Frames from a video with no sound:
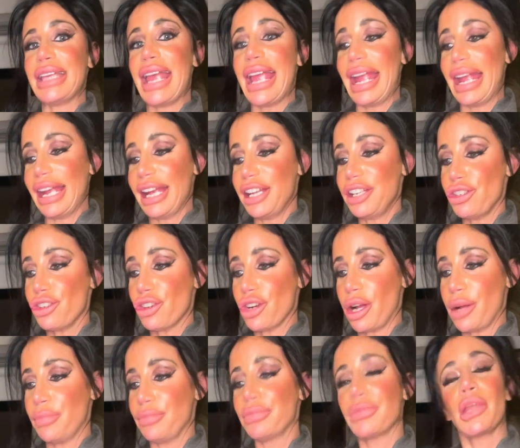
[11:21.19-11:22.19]

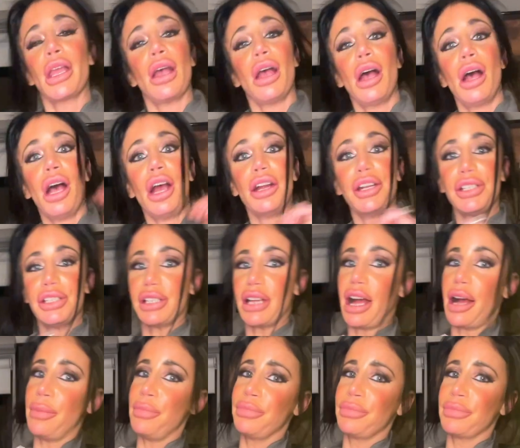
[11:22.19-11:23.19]
tantrum. Hard stop.